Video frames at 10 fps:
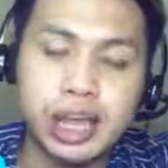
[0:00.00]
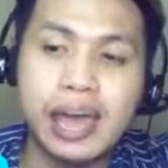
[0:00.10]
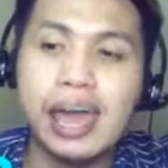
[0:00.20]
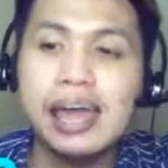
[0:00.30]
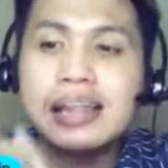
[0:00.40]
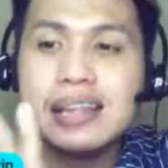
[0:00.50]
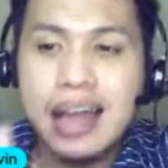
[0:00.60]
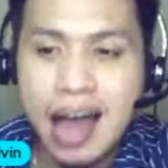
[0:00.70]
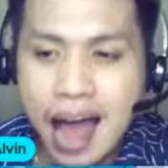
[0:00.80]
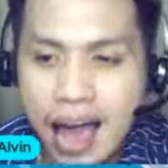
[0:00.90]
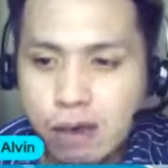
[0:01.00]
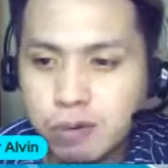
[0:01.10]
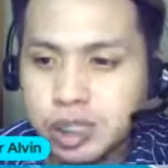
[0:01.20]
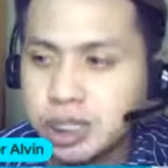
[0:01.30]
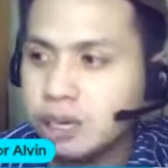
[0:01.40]
And I
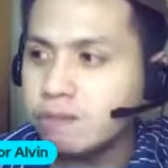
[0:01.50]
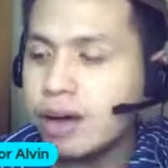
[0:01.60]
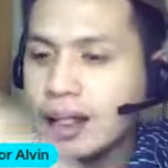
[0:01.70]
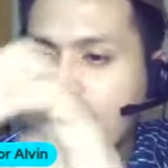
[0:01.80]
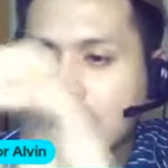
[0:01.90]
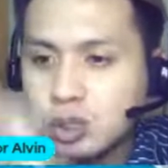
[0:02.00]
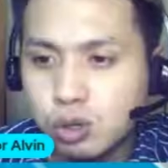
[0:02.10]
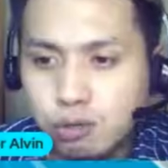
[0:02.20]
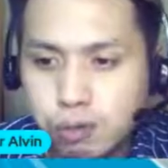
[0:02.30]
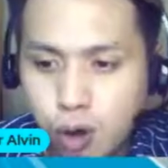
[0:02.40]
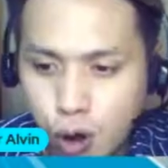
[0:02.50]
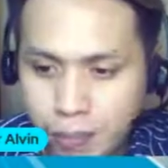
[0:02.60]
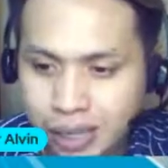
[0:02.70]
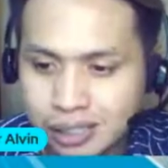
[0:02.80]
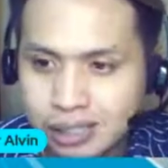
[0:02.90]
receive a lot of
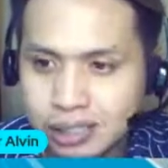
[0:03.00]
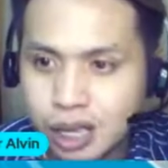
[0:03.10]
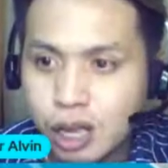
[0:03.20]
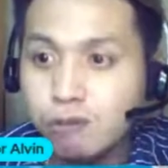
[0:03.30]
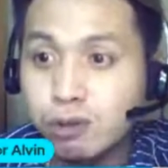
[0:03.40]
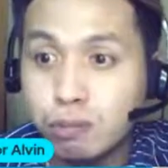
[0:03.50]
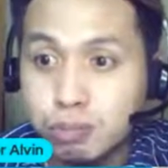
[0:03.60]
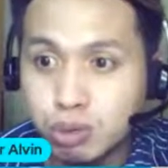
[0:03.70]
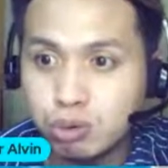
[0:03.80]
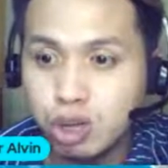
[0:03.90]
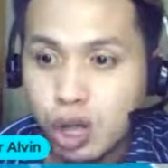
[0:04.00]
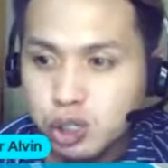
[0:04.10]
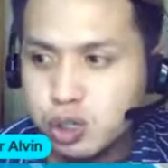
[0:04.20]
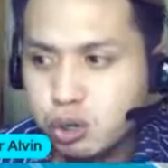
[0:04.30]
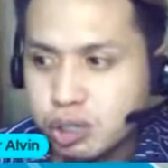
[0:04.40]
comments from you.
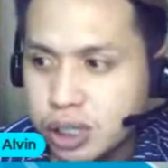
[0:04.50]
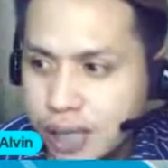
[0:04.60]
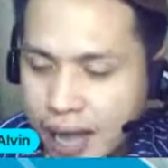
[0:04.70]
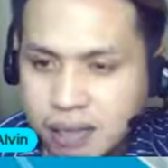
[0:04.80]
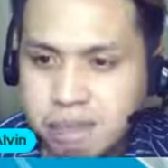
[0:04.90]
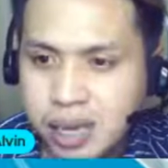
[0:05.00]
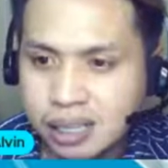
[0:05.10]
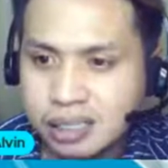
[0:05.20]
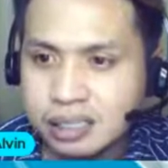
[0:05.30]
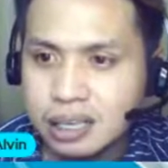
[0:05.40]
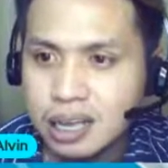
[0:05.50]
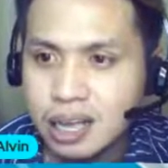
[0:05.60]
So that means